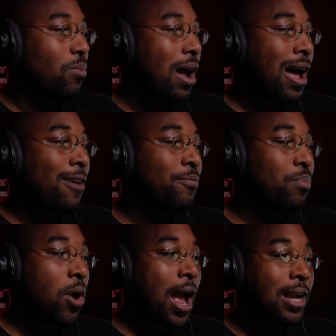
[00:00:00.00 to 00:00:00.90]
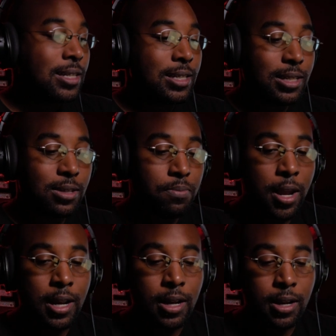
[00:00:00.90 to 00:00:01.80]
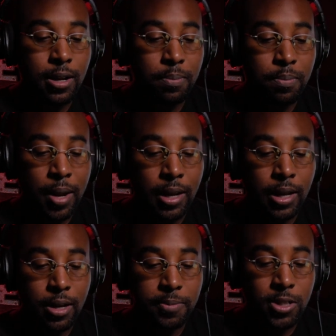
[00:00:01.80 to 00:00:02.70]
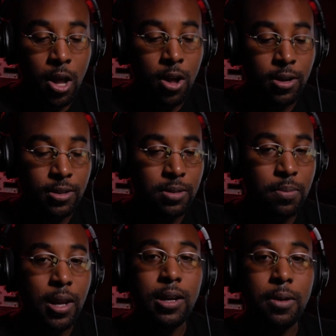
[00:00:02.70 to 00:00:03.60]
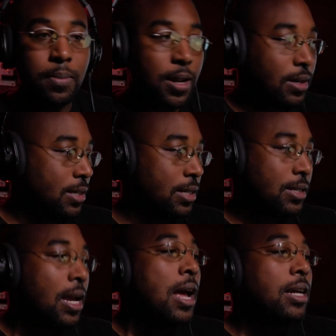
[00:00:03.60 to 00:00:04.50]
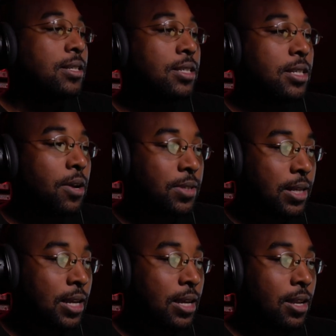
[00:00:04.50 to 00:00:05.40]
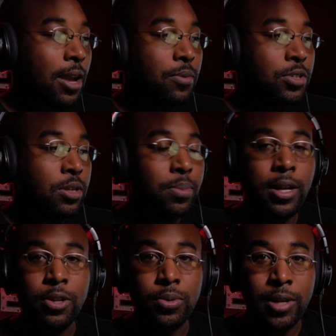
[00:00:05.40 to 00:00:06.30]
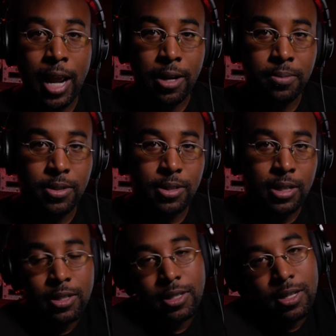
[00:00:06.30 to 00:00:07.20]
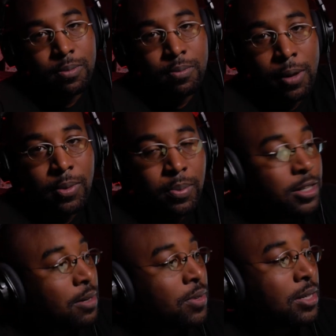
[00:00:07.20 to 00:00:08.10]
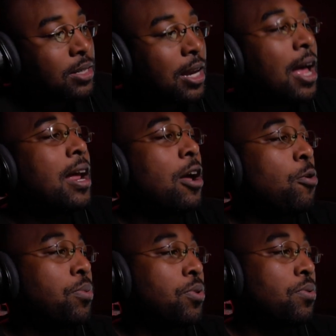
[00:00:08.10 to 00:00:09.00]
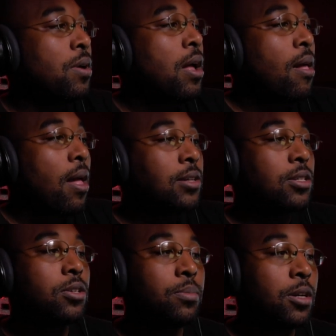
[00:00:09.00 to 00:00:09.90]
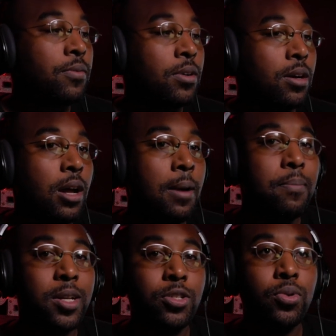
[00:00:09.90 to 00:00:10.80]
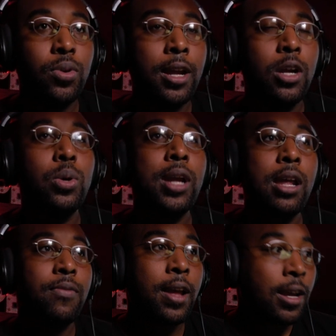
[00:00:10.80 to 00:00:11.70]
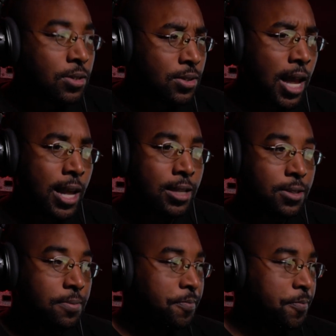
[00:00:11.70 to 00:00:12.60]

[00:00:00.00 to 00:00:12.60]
I've practiced making making up songs and making up melodies since I was a kid. Like, we used to play little games, and this could maybe be something to kind of help you as a little bit of a, a mental and creative exercise.